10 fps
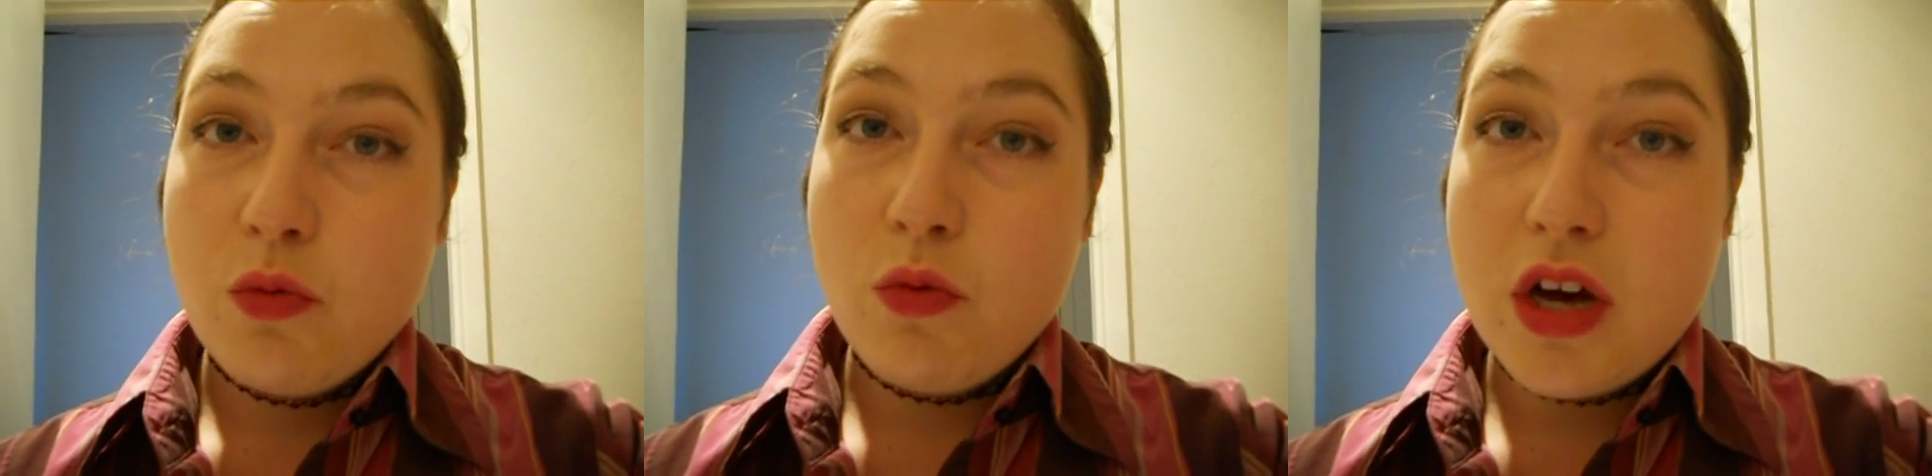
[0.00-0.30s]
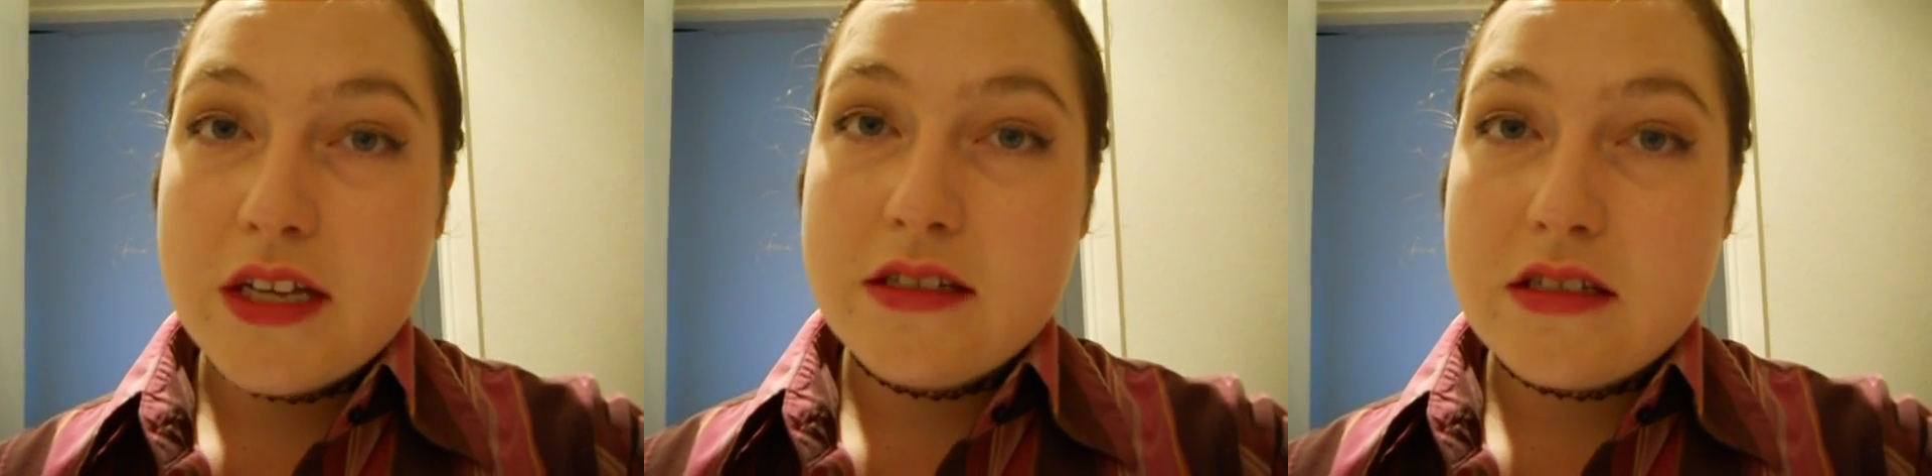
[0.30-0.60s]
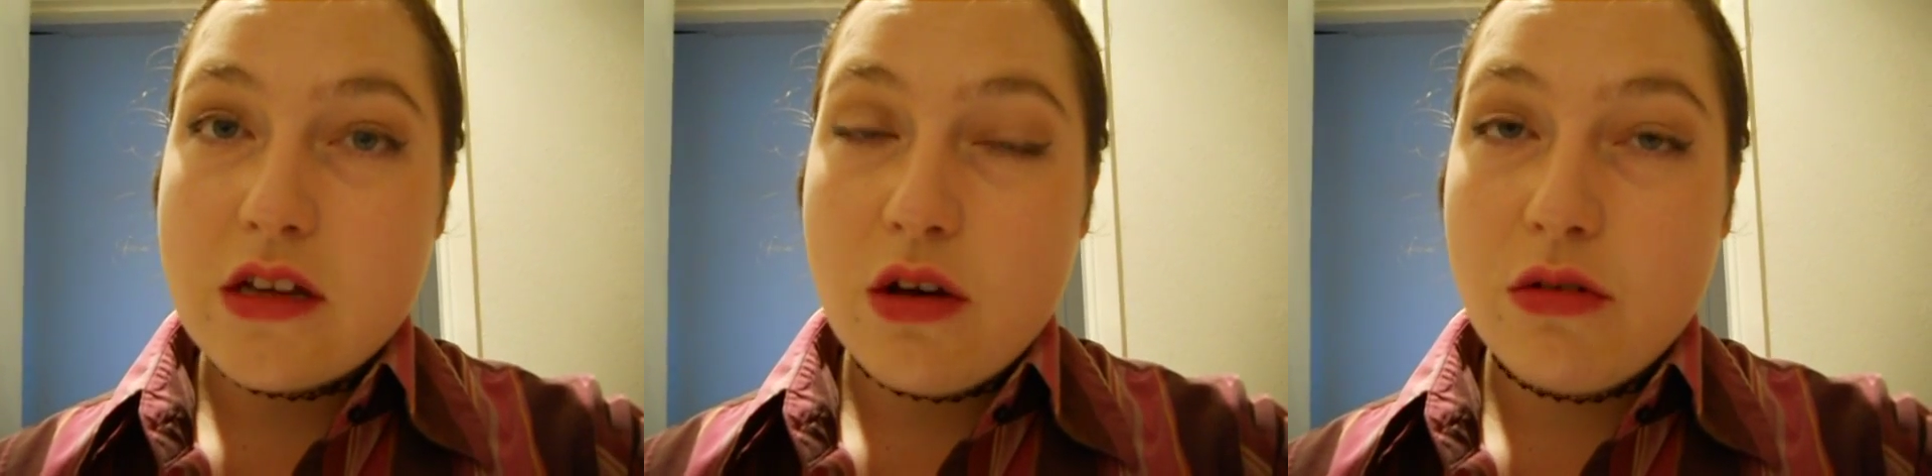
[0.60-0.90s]
was,
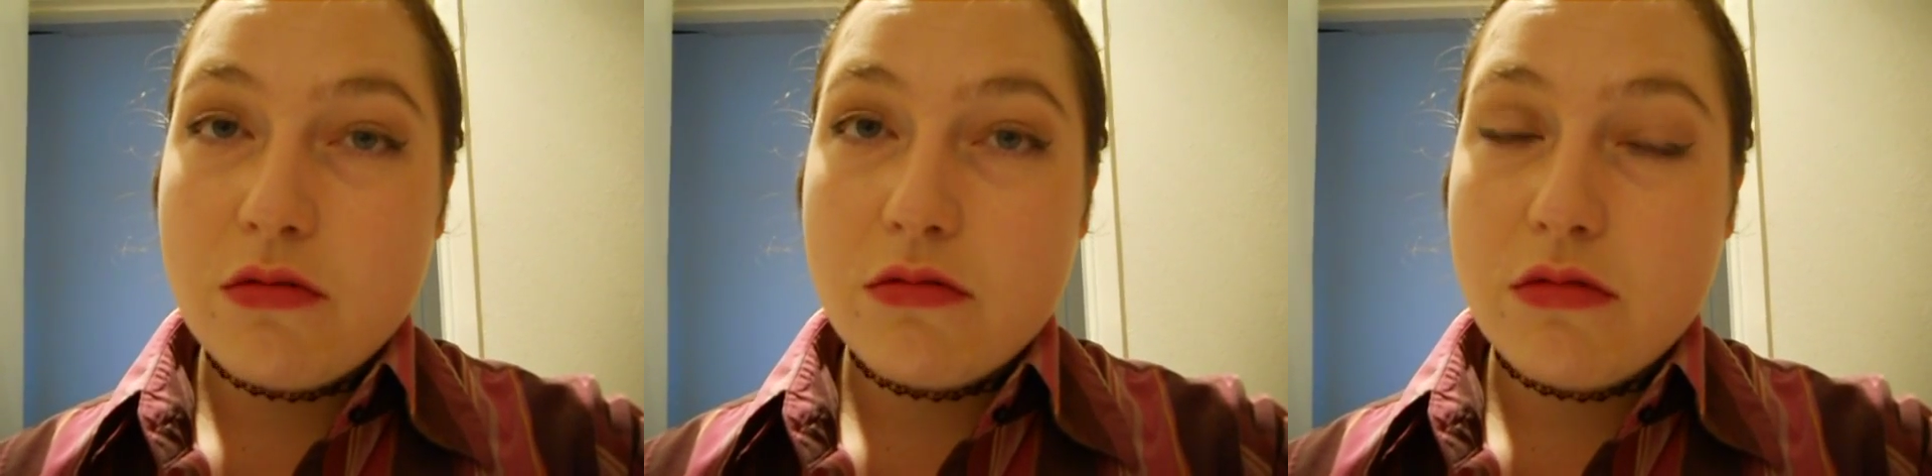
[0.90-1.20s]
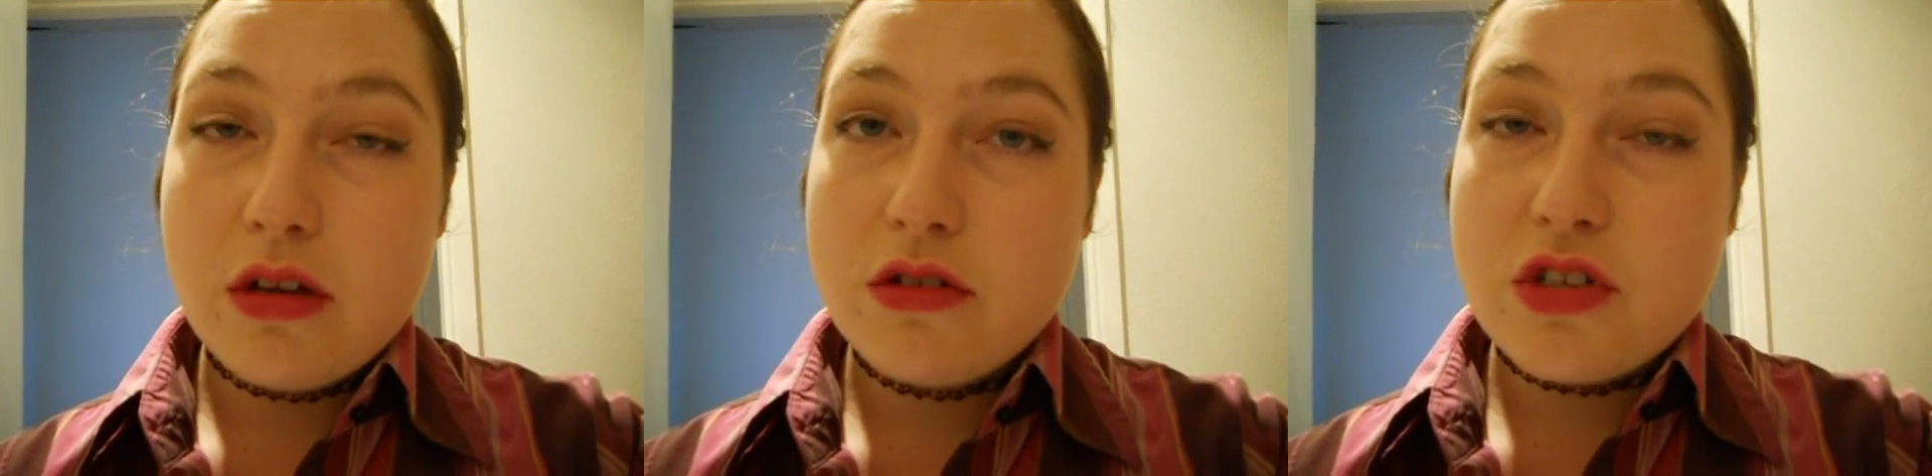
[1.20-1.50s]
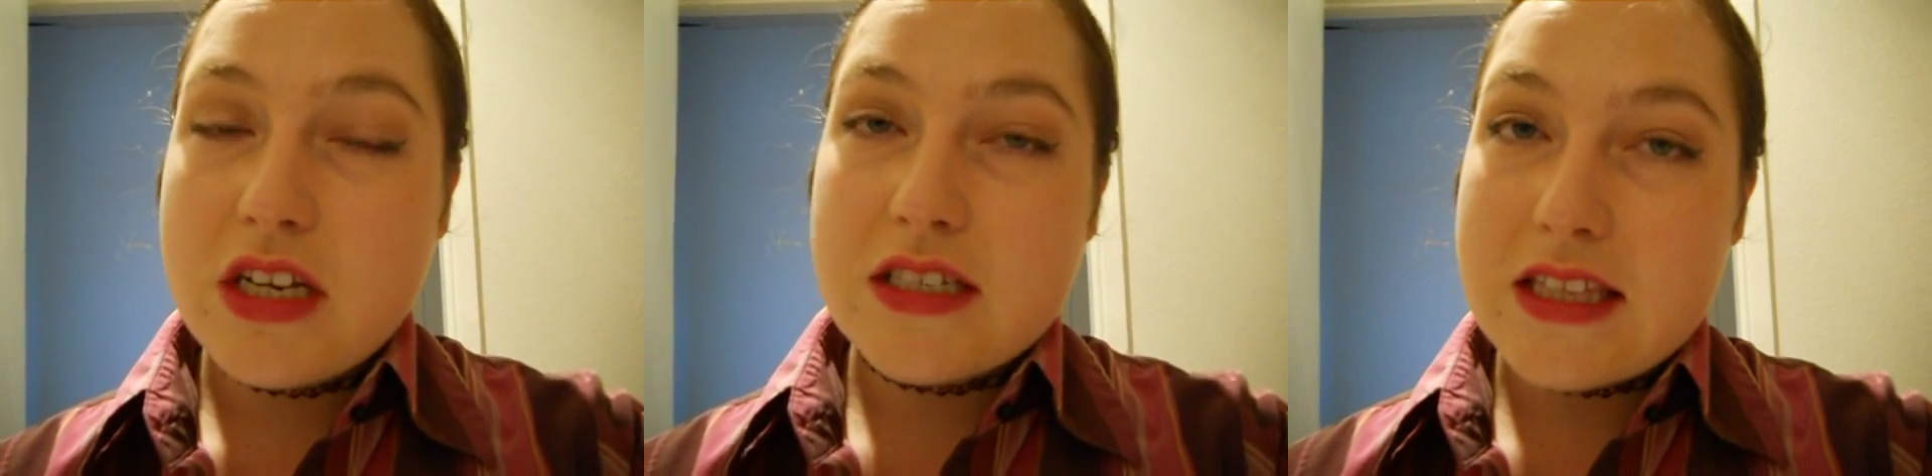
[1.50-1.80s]

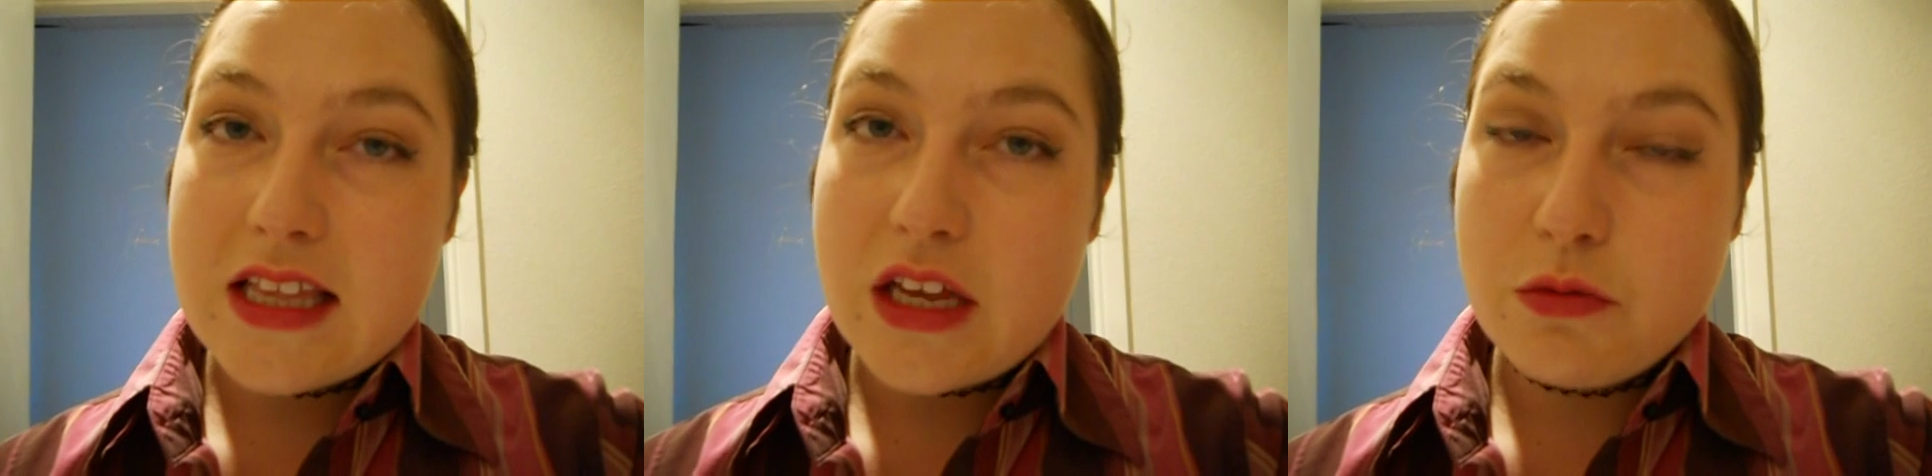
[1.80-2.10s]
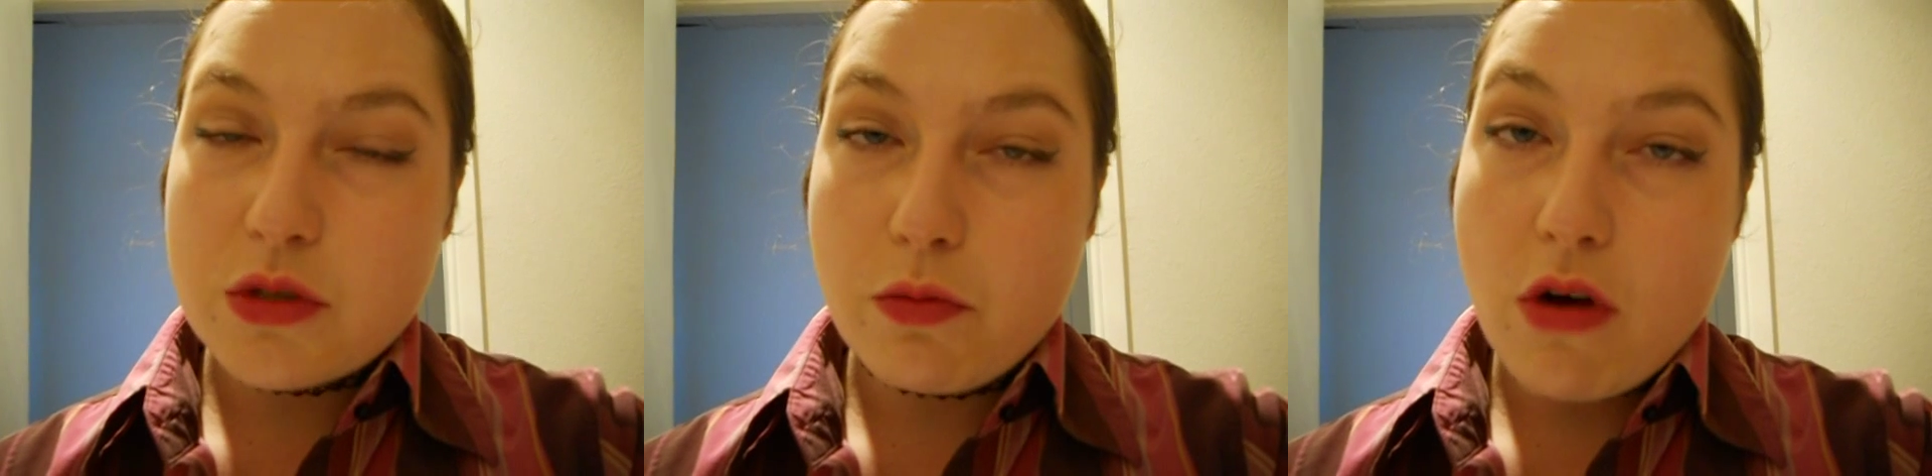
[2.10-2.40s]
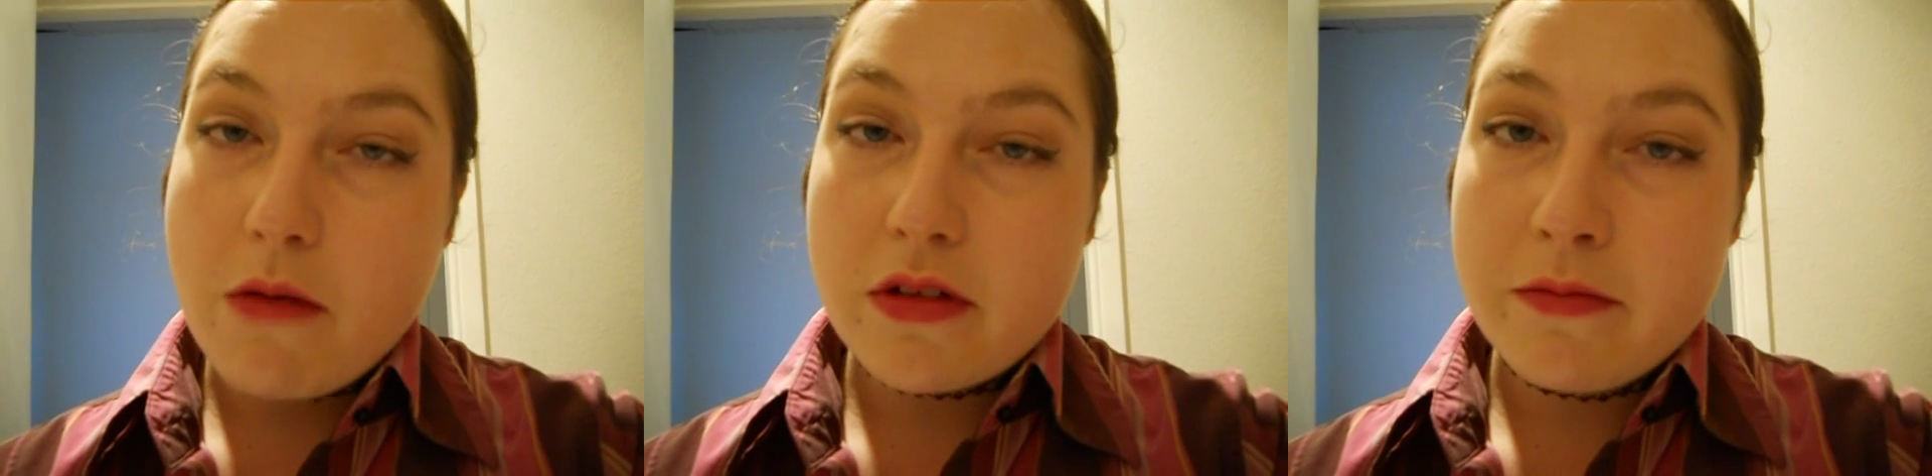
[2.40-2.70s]
she didn't think that it was a
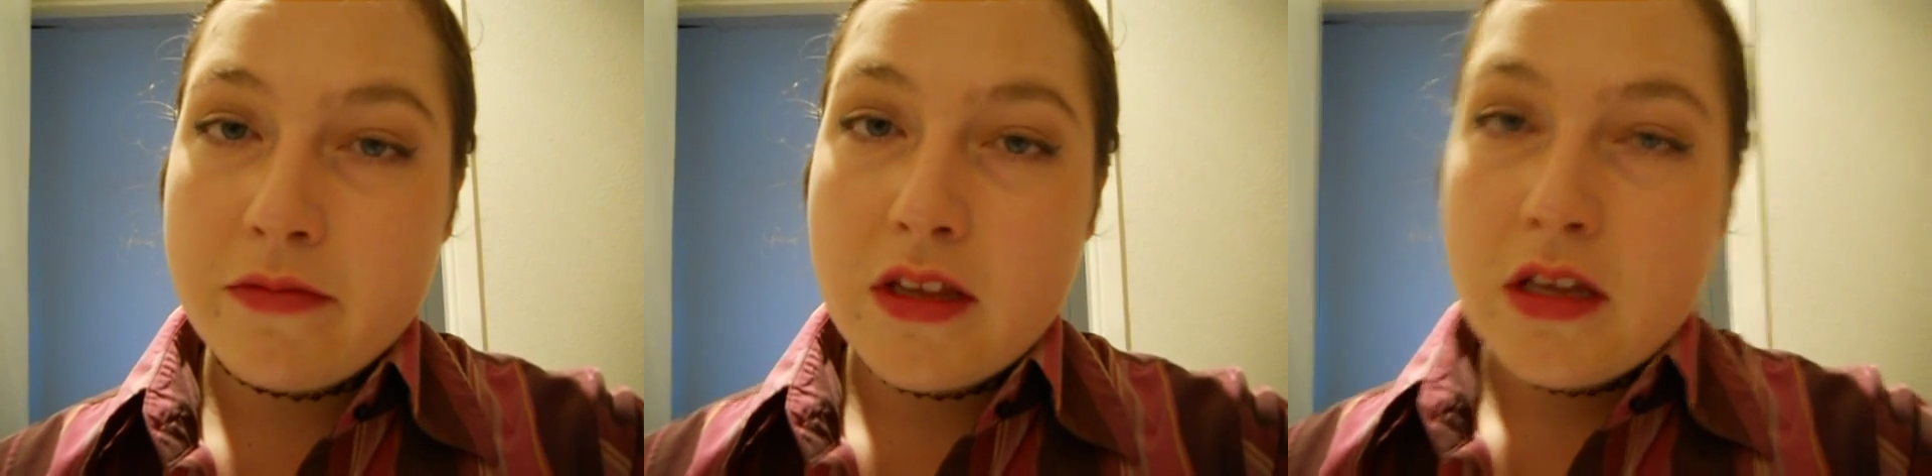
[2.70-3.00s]
problem.